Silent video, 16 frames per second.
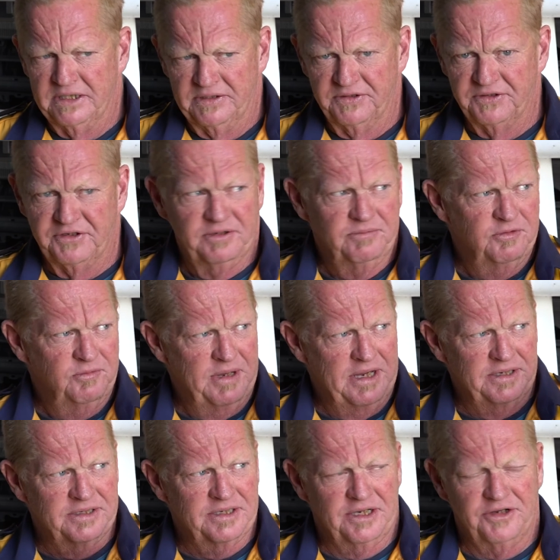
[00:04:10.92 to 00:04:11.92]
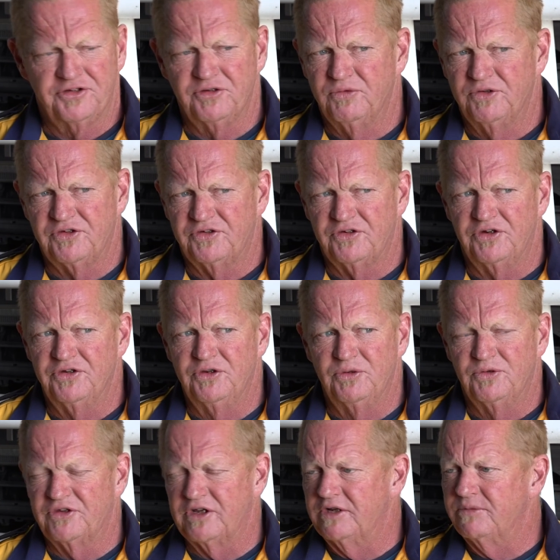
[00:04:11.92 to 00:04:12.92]
The timber mountain country, which I
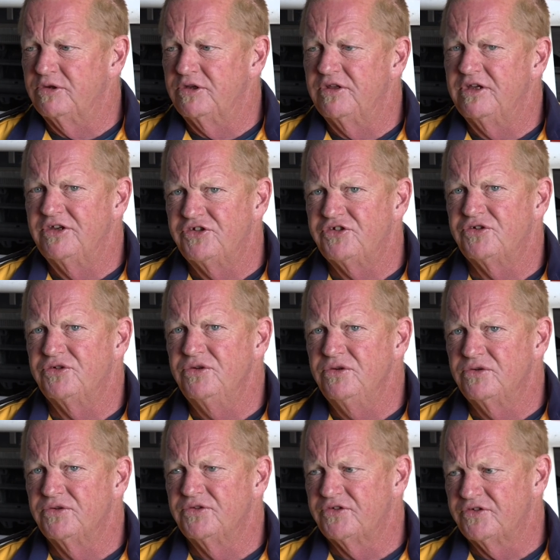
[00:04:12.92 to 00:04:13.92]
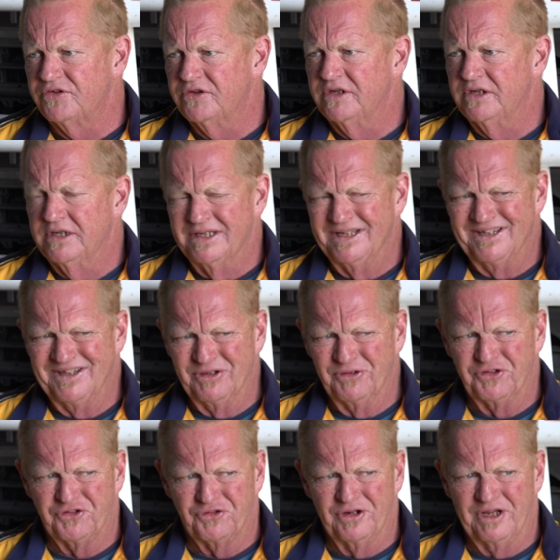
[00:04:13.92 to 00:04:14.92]
knew was going to be the issue, because there
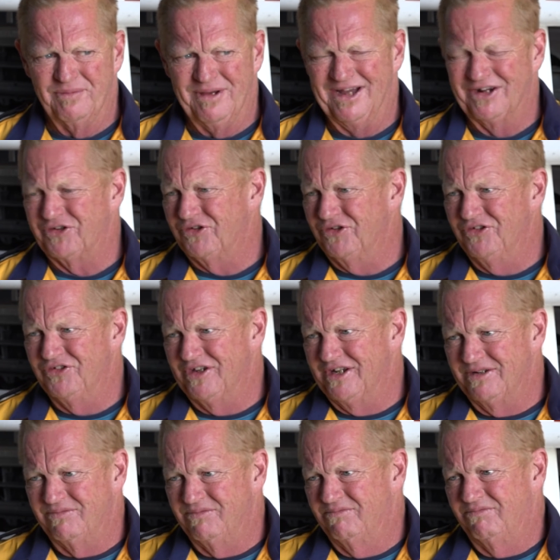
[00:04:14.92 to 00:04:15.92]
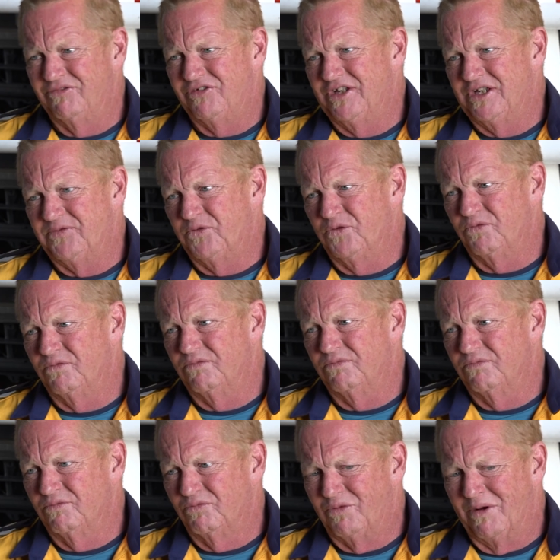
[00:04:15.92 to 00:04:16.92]
was stringy bark trees there, 6 foot,
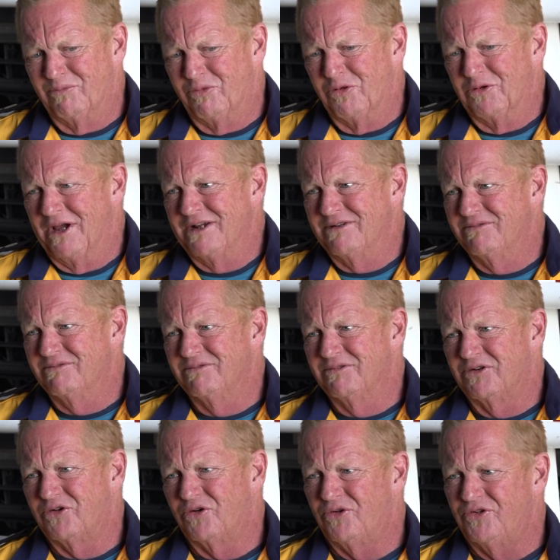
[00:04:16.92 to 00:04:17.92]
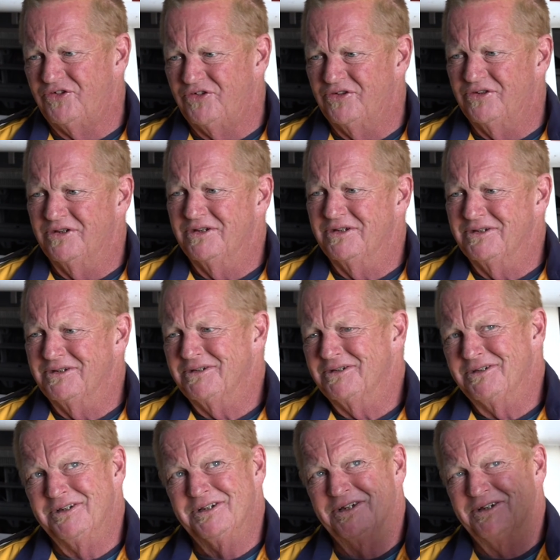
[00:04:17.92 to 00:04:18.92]
1.8 across,
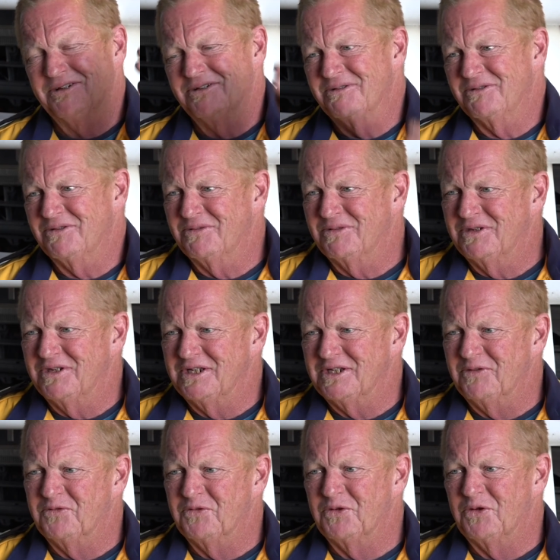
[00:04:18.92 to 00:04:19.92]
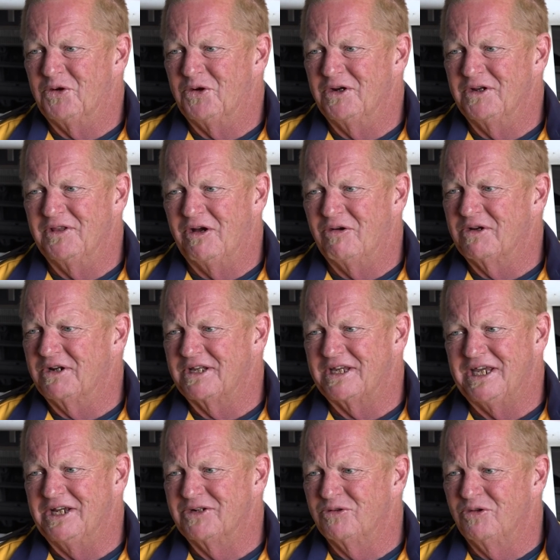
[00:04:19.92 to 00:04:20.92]
you know, 60 foot high, and they were going to
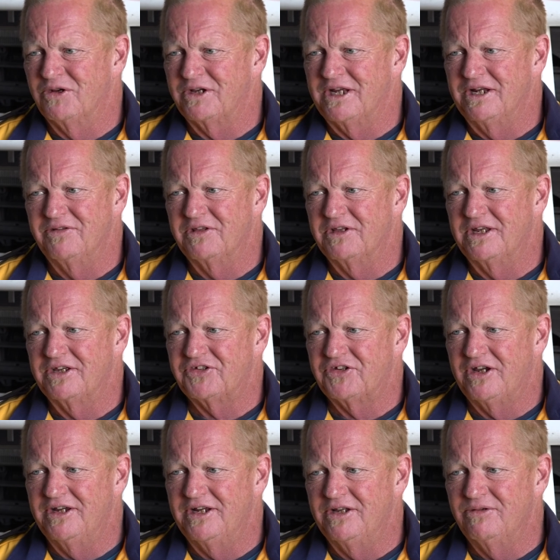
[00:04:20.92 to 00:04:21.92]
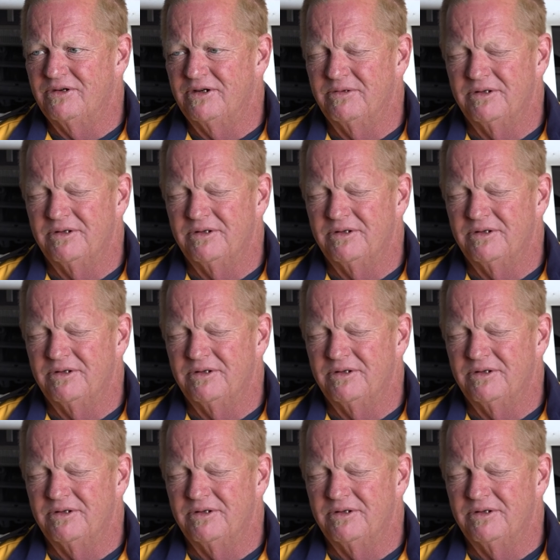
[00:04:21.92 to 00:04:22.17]
candle like anything the next day anyway.